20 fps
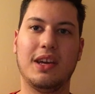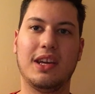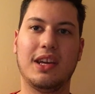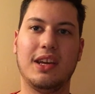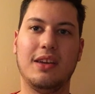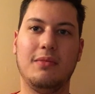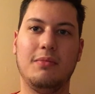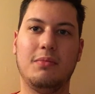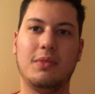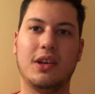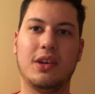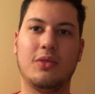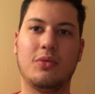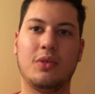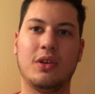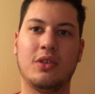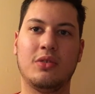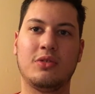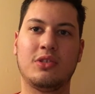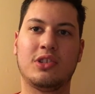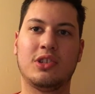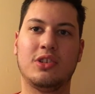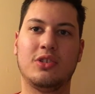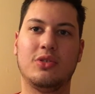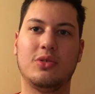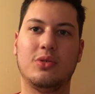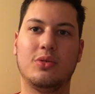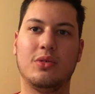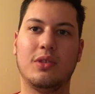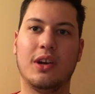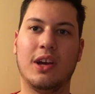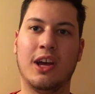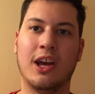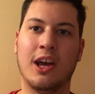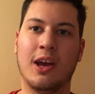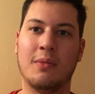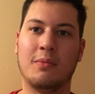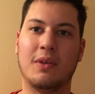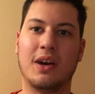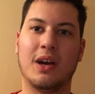making Big Wheel 2,
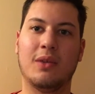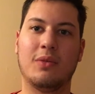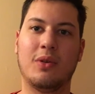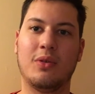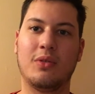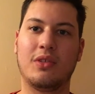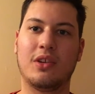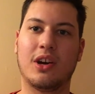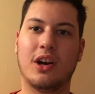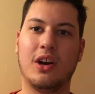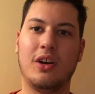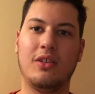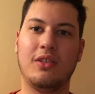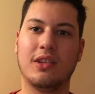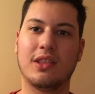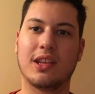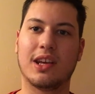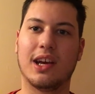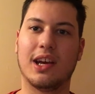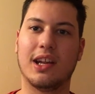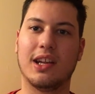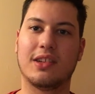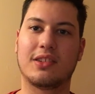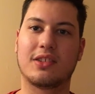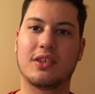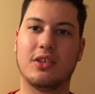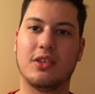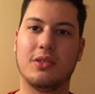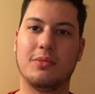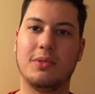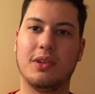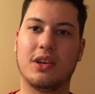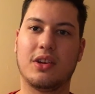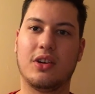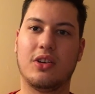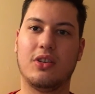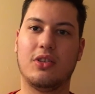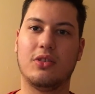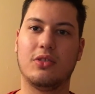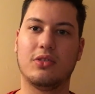but I won't call it that. It's going to be
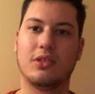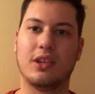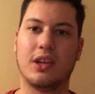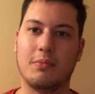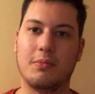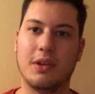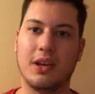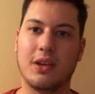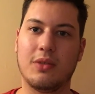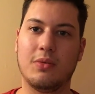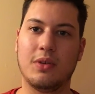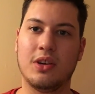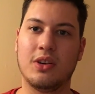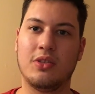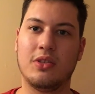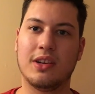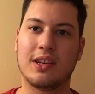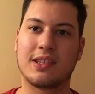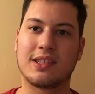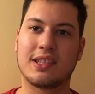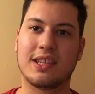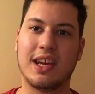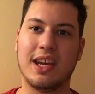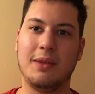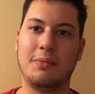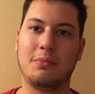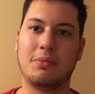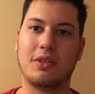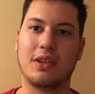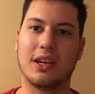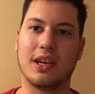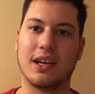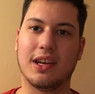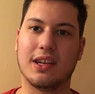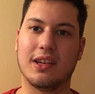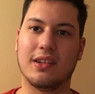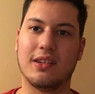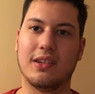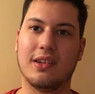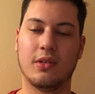called Big Wheel Escape
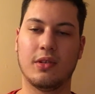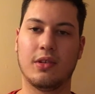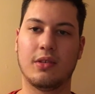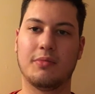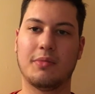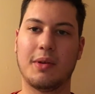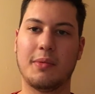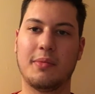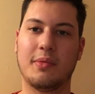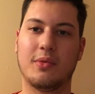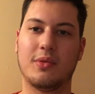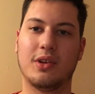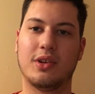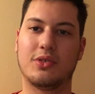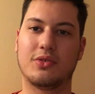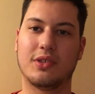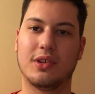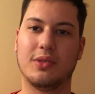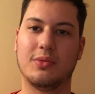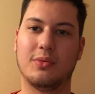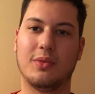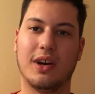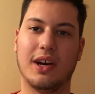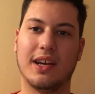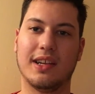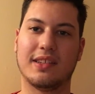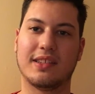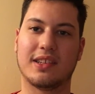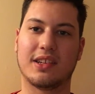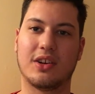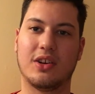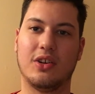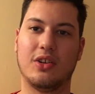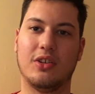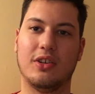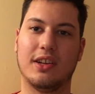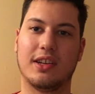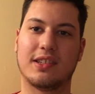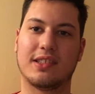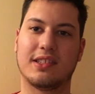Plan. You might be wondering, why is it
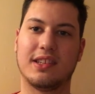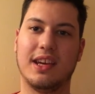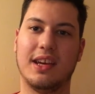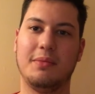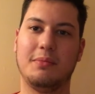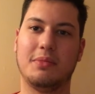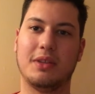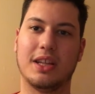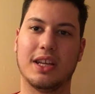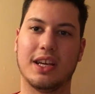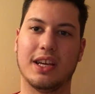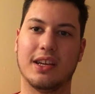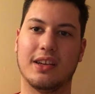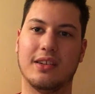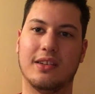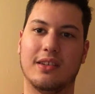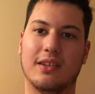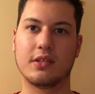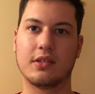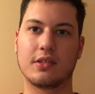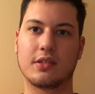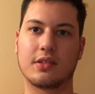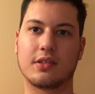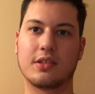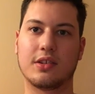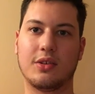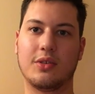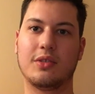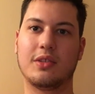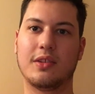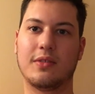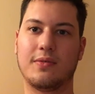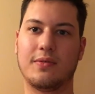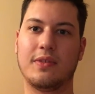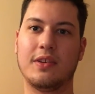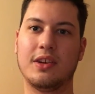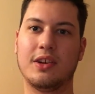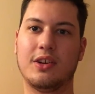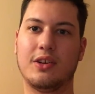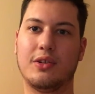called Escape Plan? So in the
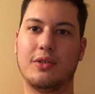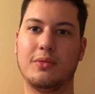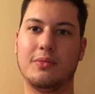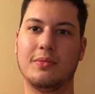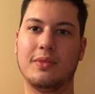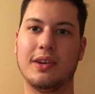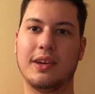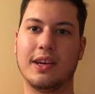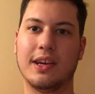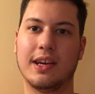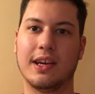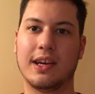film,